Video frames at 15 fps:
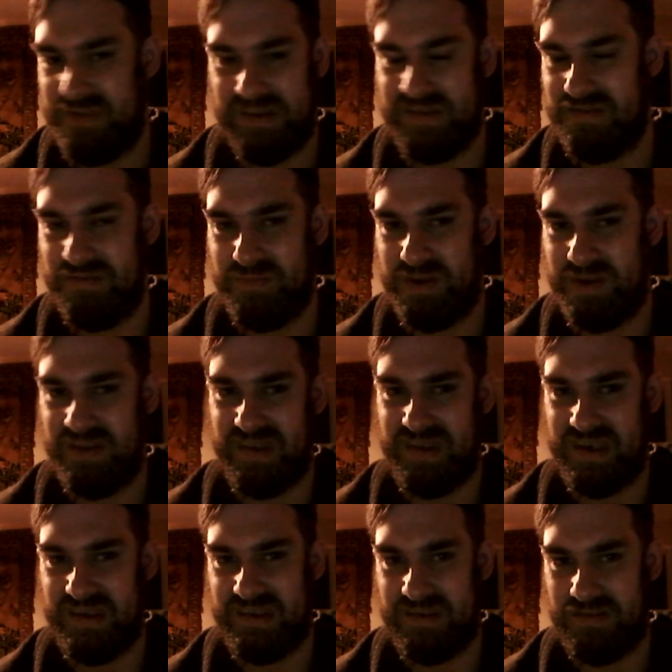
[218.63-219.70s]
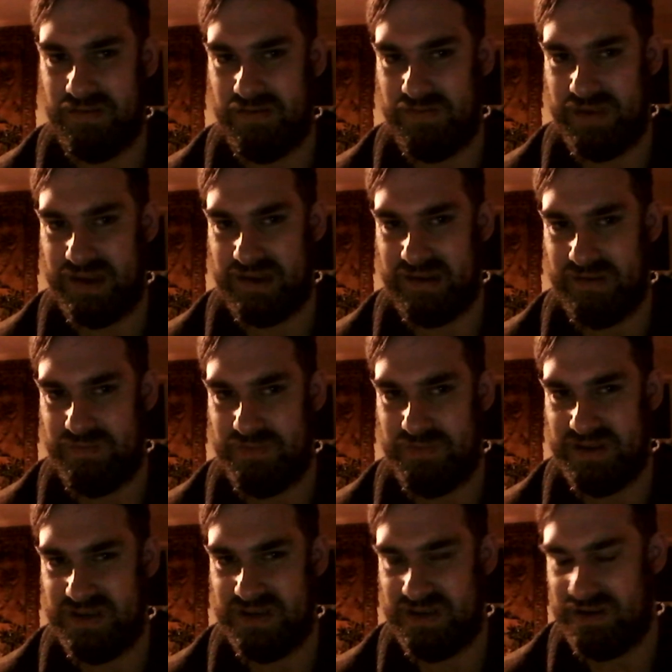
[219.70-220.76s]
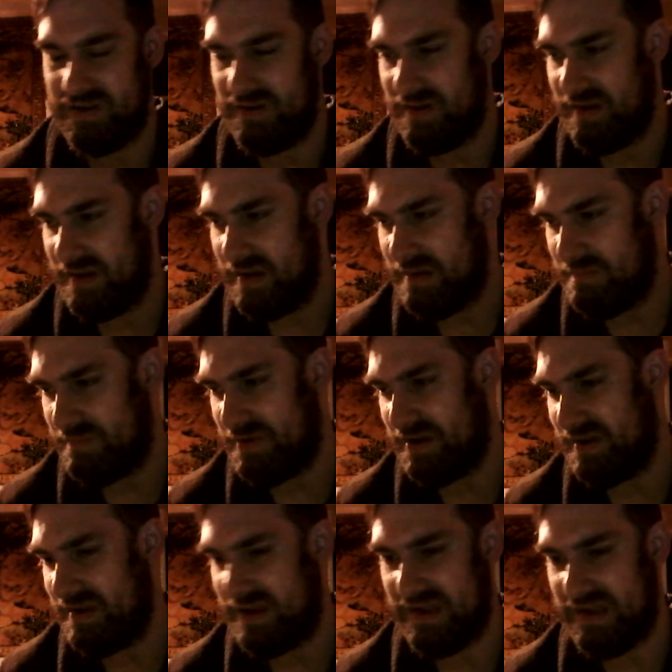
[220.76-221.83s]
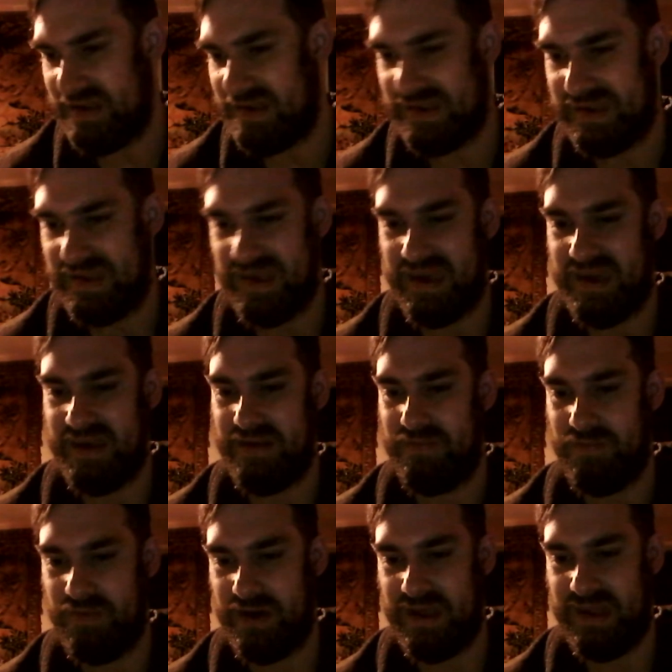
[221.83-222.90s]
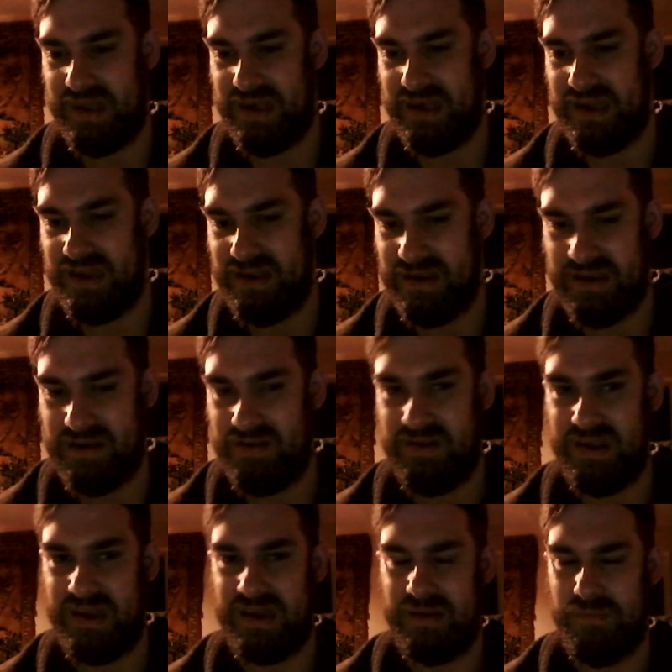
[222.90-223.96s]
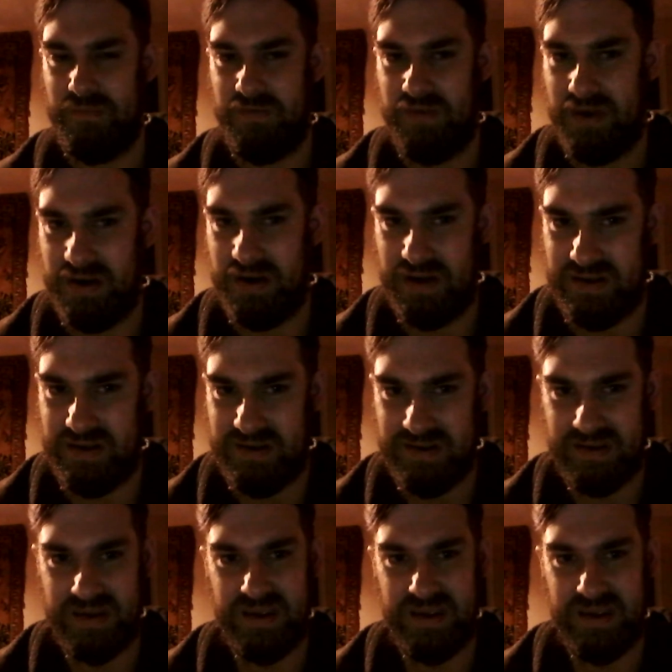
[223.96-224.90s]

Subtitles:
It's almost that sort of exhibition, but it's there where they know they can find